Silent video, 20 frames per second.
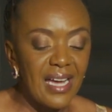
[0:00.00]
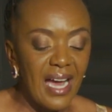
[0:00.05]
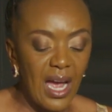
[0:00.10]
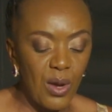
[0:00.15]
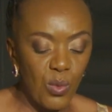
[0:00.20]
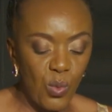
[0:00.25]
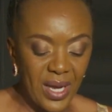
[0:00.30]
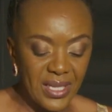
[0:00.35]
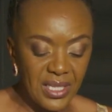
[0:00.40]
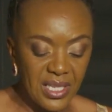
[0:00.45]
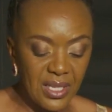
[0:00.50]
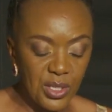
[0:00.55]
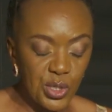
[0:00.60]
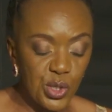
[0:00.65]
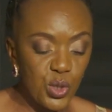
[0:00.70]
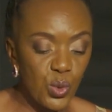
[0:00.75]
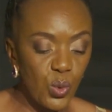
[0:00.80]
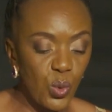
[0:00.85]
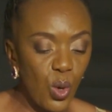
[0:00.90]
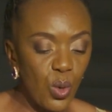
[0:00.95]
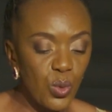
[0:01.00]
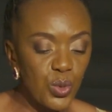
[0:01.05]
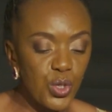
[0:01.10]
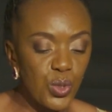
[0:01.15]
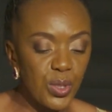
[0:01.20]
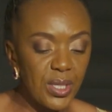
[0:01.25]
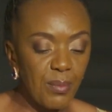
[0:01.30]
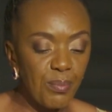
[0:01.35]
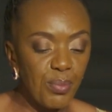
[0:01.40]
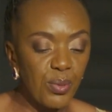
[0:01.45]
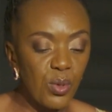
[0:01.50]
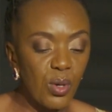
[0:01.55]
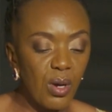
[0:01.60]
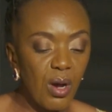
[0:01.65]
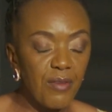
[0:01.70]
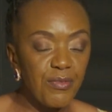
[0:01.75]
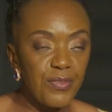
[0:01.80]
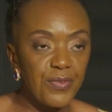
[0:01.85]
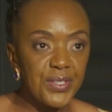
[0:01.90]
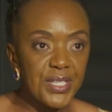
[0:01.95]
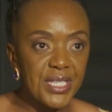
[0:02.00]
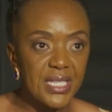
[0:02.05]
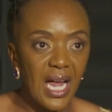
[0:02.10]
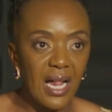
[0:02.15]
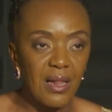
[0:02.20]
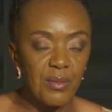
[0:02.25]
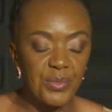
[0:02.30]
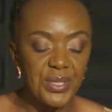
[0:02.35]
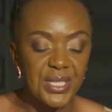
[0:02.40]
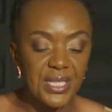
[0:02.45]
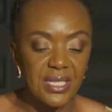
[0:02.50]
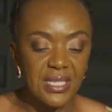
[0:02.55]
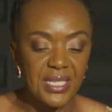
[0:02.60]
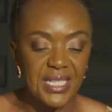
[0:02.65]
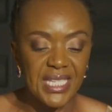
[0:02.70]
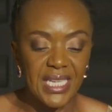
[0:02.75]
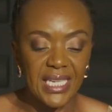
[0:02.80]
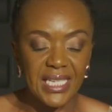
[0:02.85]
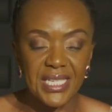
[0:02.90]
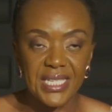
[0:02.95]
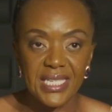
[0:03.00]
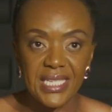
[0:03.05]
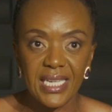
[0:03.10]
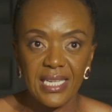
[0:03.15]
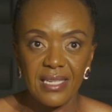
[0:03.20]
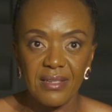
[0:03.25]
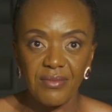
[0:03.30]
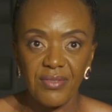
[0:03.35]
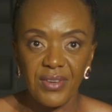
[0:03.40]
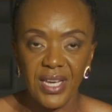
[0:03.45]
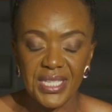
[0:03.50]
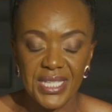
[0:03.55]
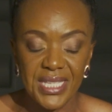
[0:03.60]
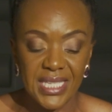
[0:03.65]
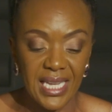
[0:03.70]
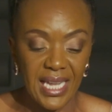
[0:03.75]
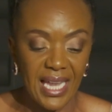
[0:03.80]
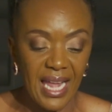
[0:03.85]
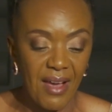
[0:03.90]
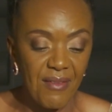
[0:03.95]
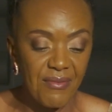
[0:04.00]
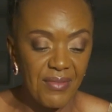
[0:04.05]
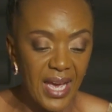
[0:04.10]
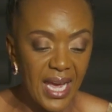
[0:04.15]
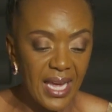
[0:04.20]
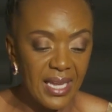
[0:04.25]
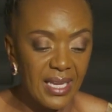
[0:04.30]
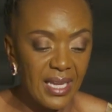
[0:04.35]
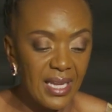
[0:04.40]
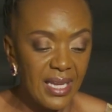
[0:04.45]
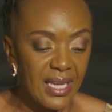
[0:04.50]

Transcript: I want us to go to the book of Psalms 16, verse 11.